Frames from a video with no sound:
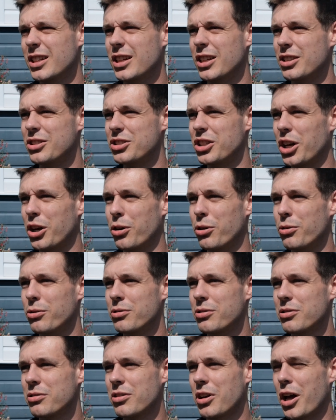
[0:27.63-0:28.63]
So
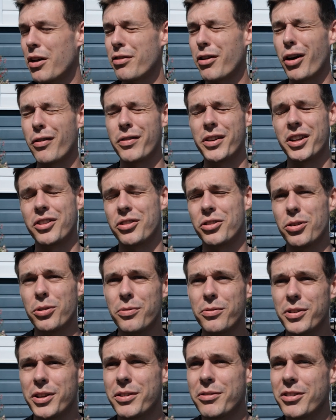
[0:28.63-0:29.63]
I think it's a good
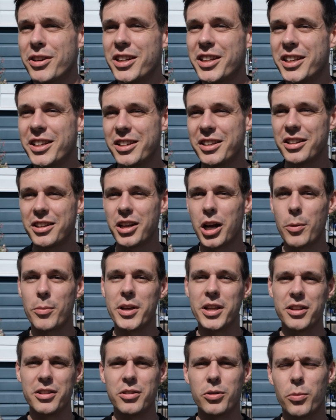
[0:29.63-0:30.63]
thing, really. I
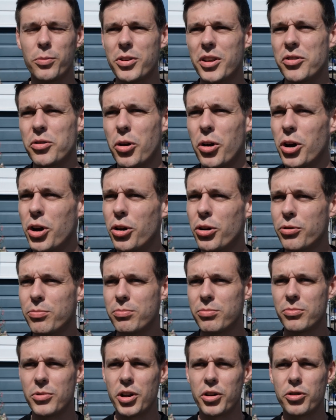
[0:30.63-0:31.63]
mean, obviously there's not a lot
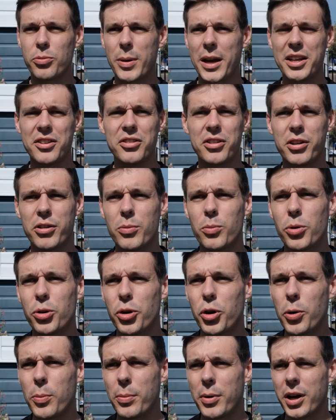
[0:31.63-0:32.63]
of space here and
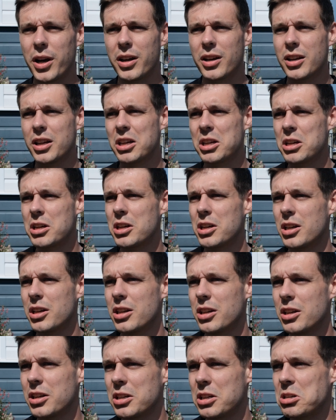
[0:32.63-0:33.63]
whatnot, but
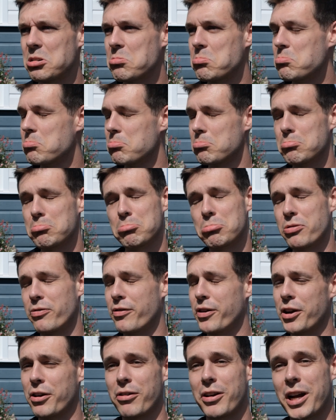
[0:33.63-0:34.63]
we
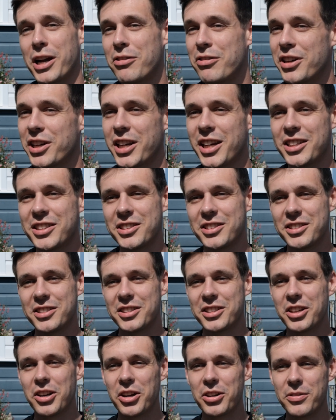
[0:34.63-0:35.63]
figure it out, I
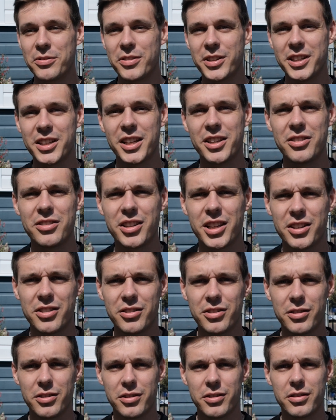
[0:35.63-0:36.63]
guess, kind of thing.
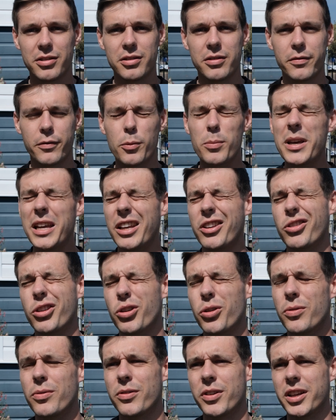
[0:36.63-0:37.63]
It's for me, it's a
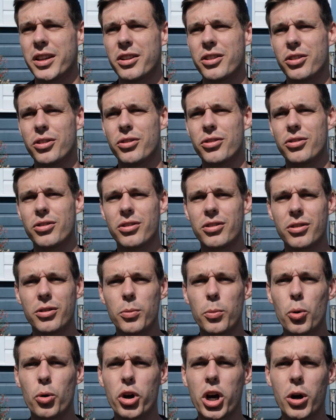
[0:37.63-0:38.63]
good thing, because
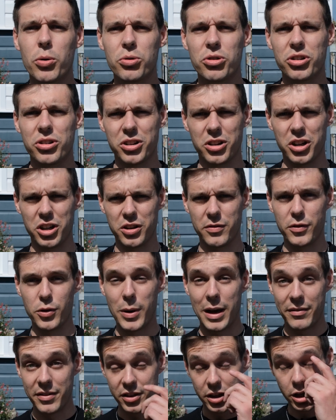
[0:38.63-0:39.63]
the more culture you
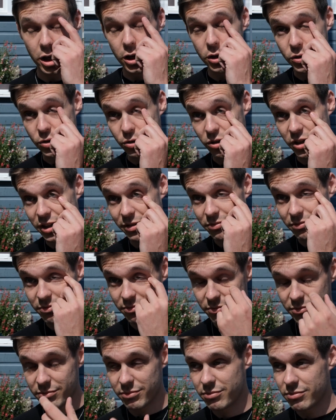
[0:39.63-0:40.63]
have in the country,
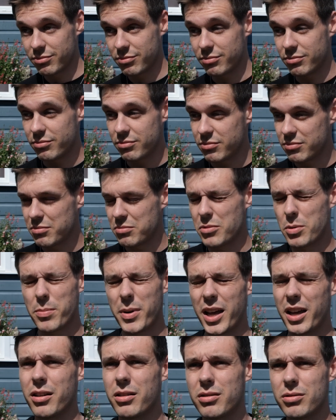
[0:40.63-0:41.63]
the
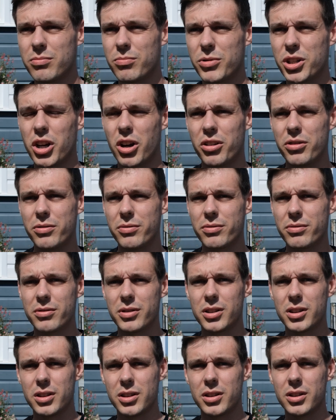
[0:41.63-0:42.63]
better, kind of.
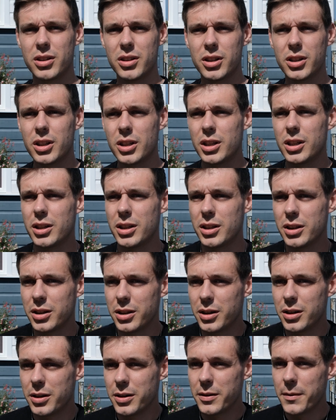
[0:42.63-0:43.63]
So you like the
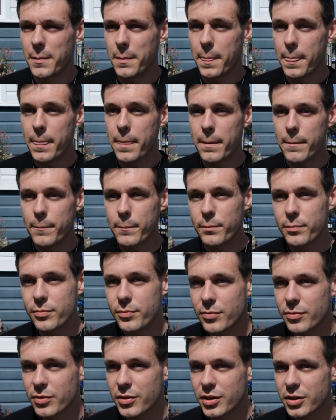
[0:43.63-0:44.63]
sort of social
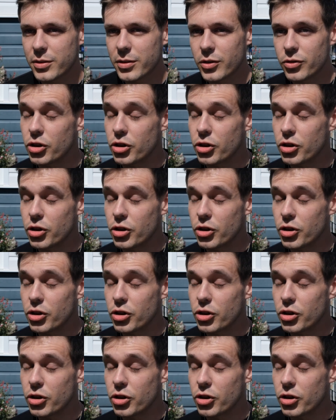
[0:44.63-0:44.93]
aspect?